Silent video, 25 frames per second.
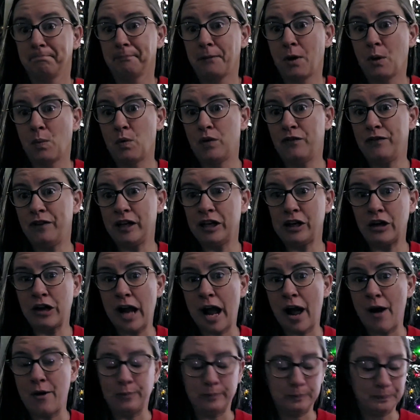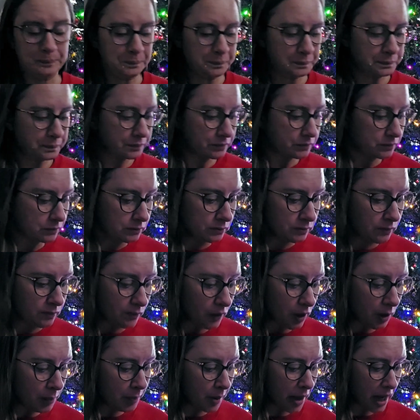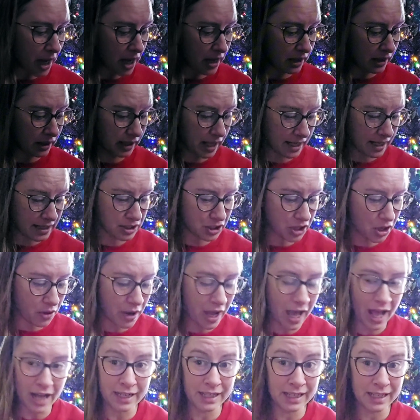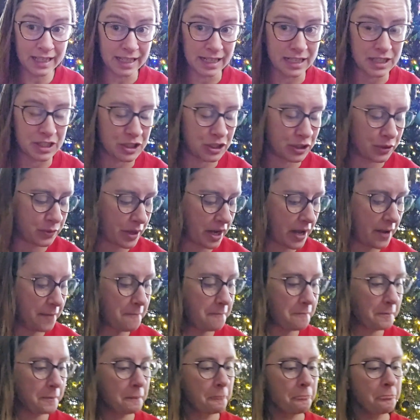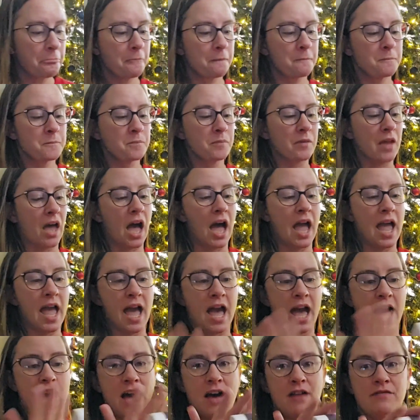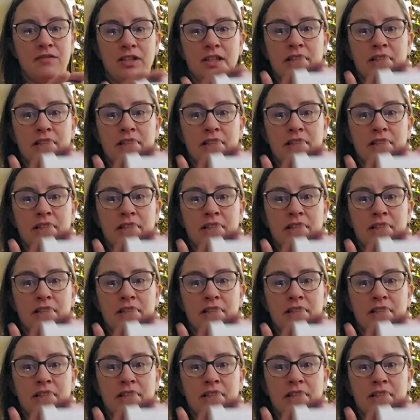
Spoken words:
we'll figure it out. But let's go ahead and get into it. I have